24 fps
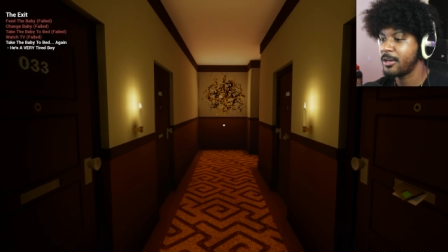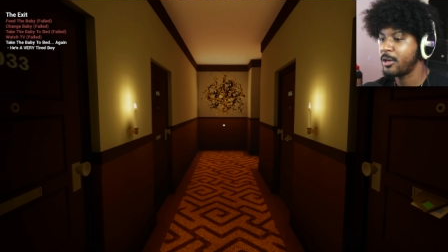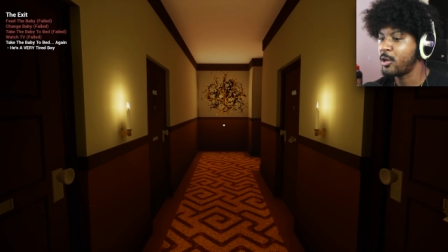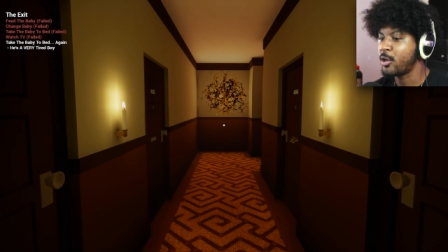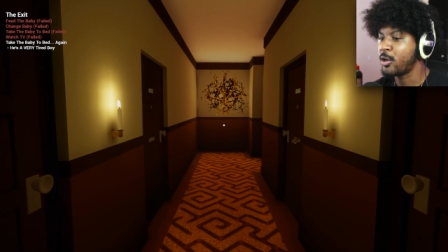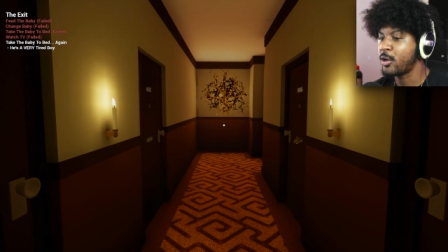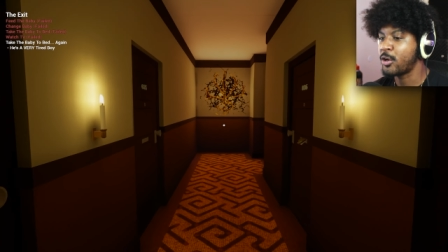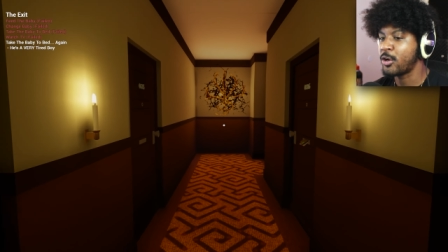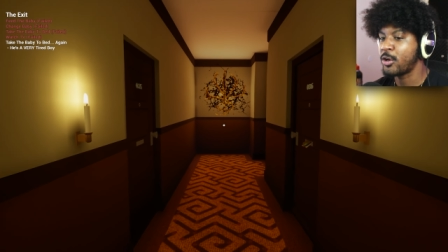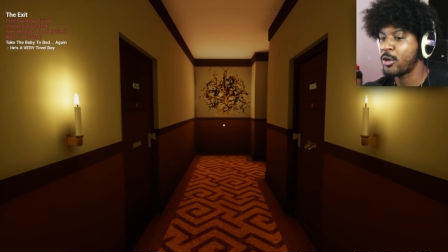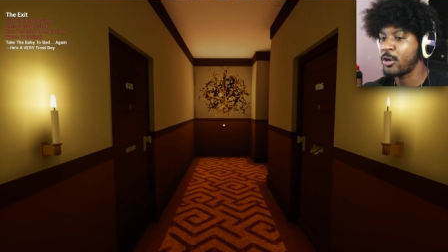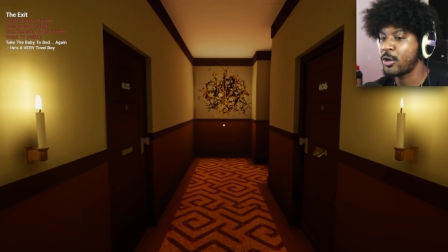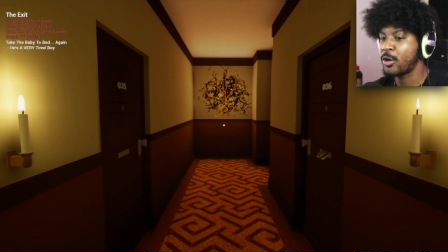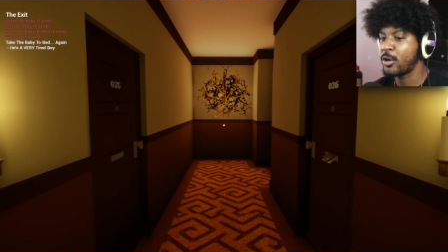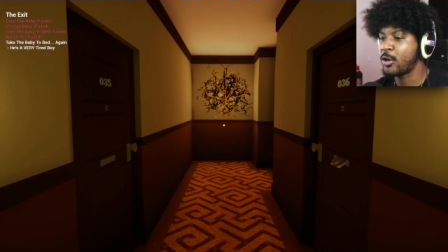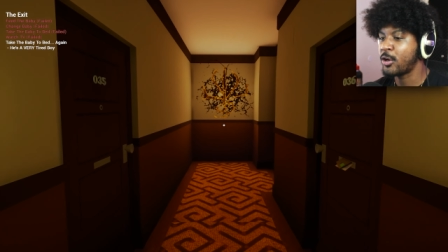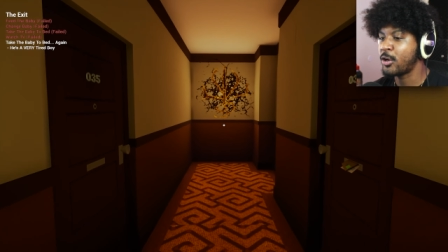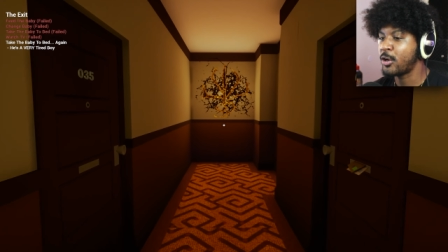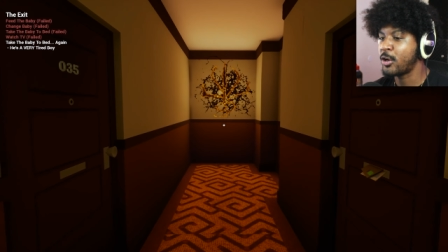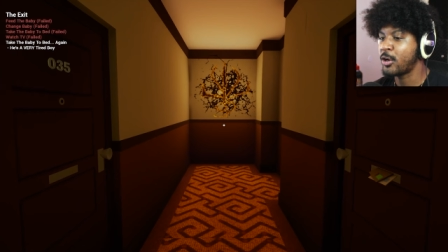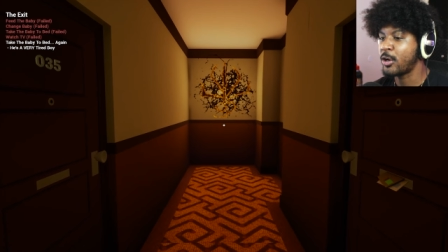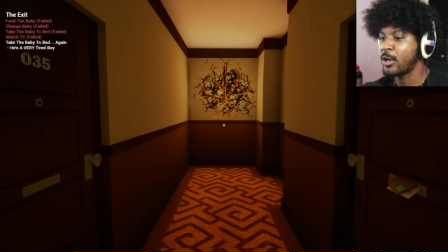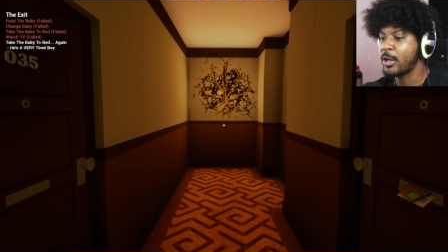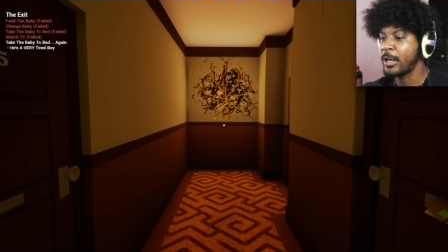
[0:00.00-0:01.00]
No, no, no,
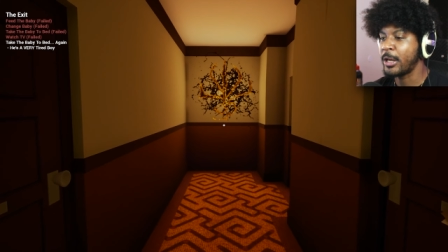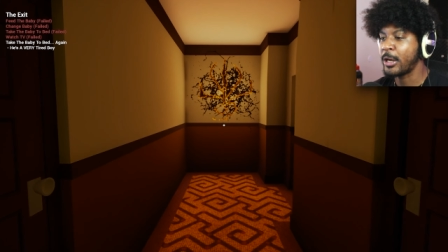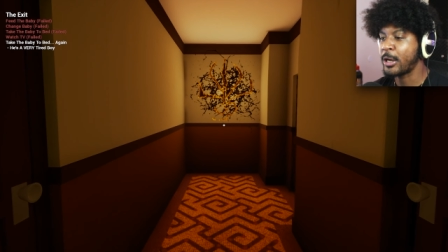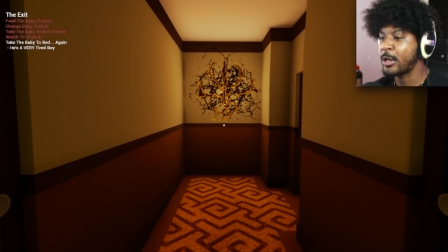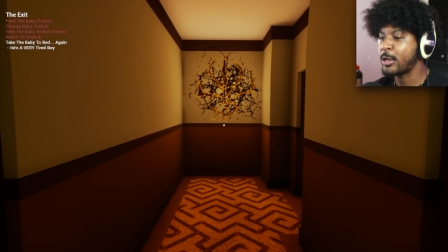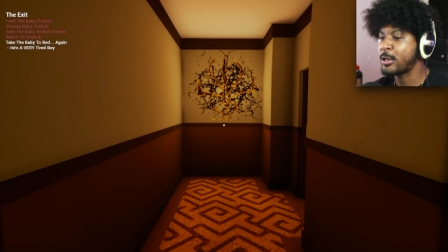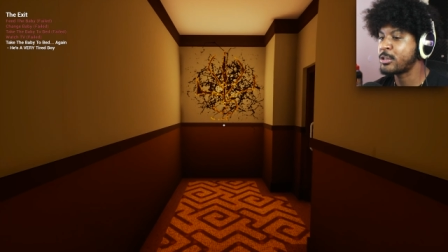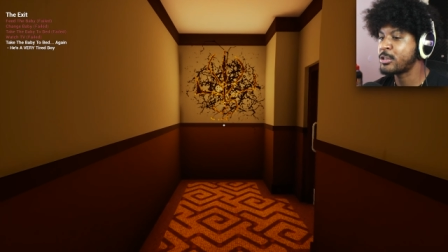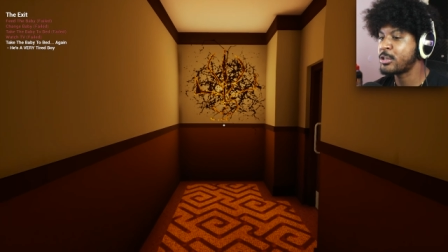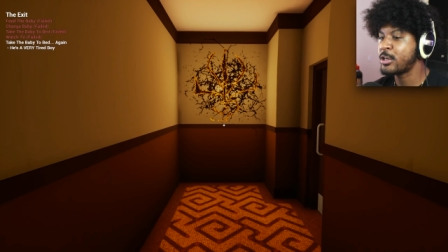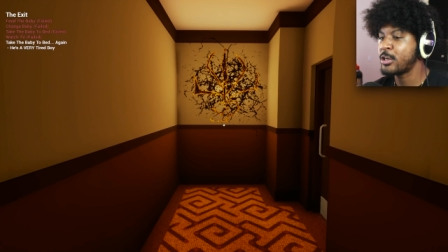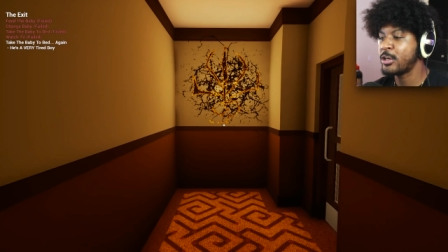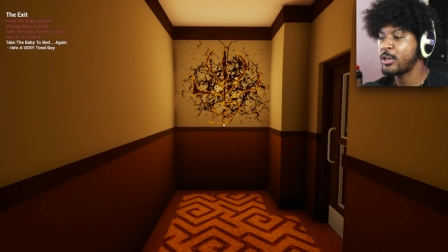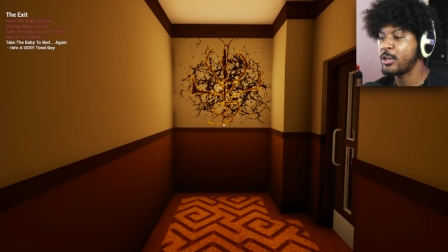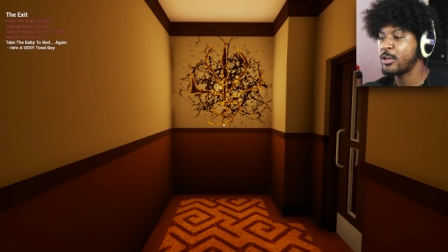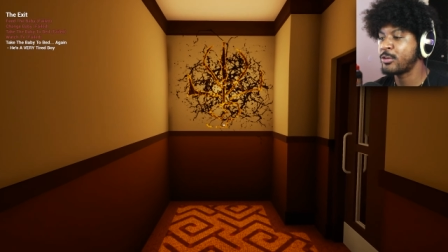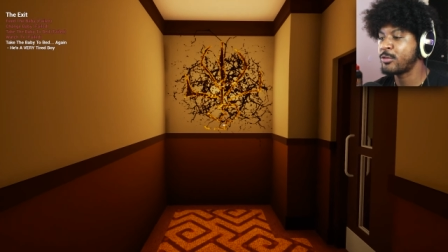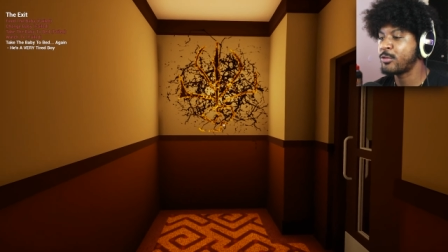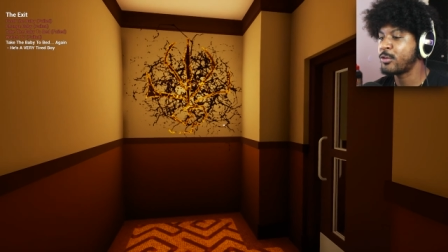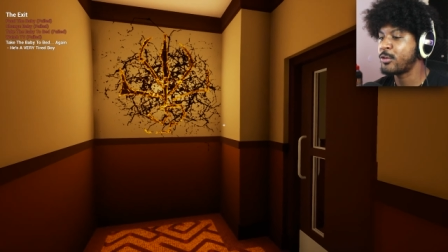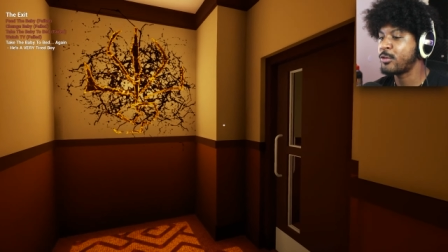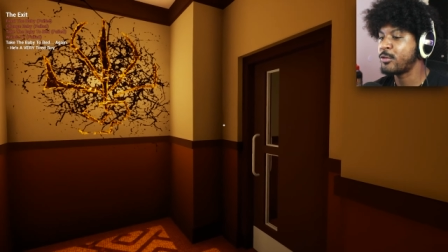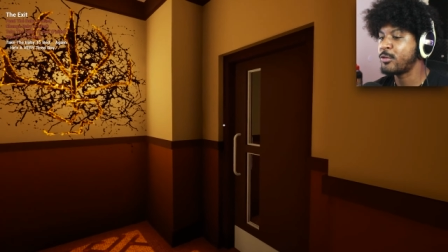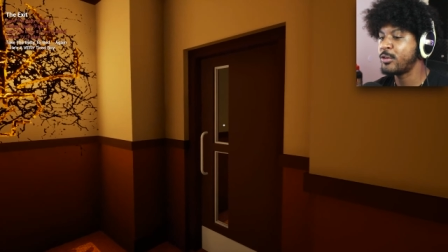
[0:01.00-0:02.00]
no. Like I said this
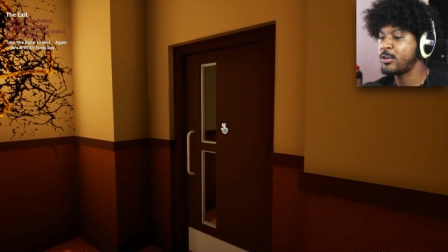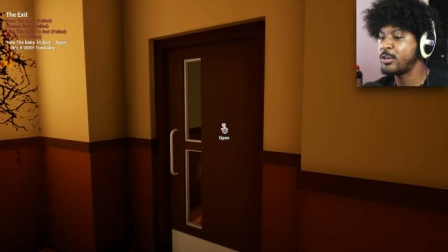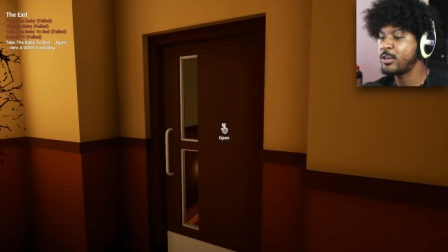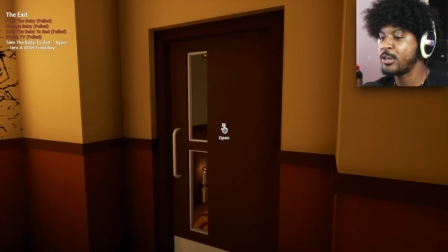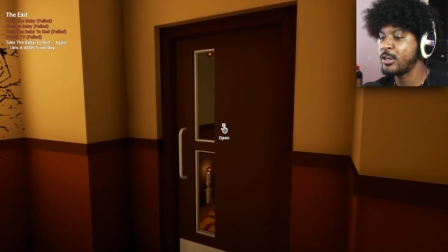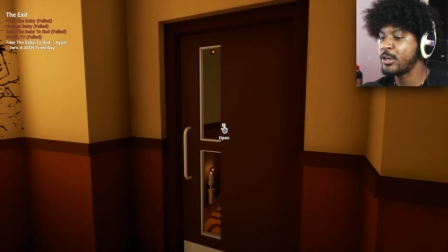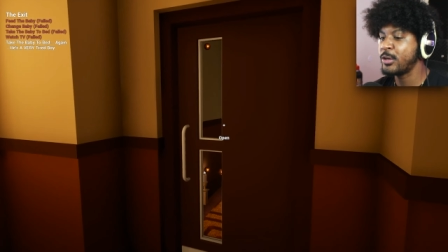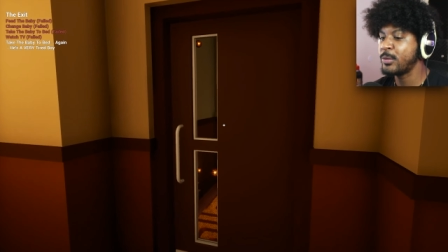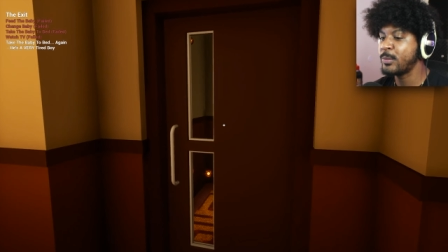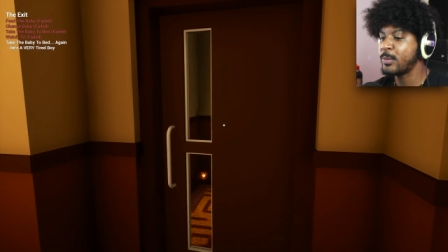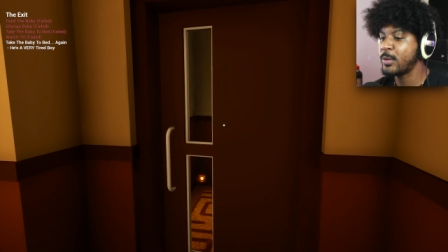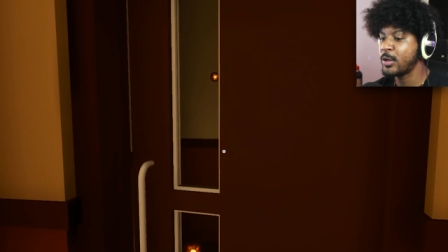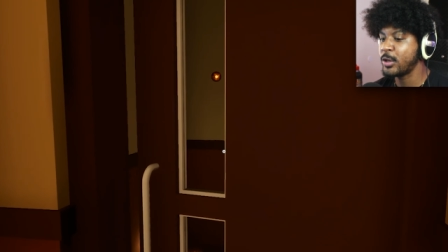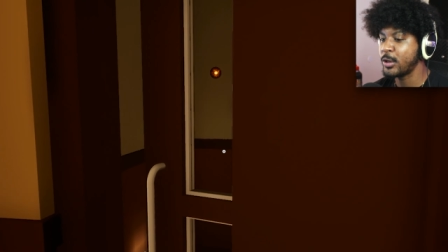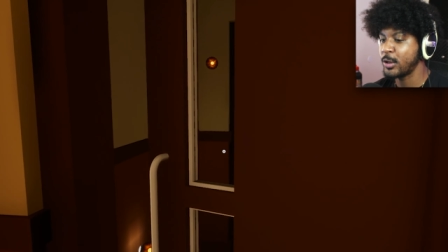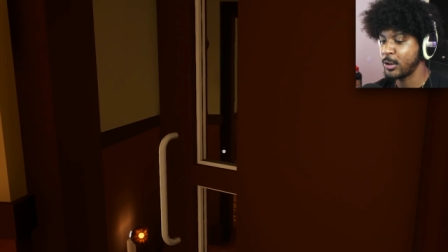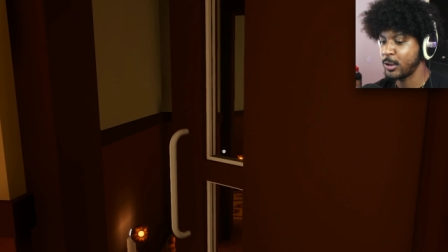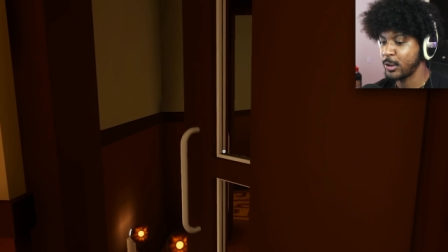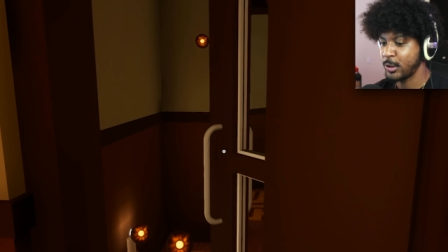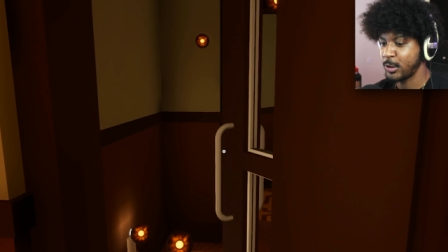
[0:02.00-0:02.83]
for the 15 minutes.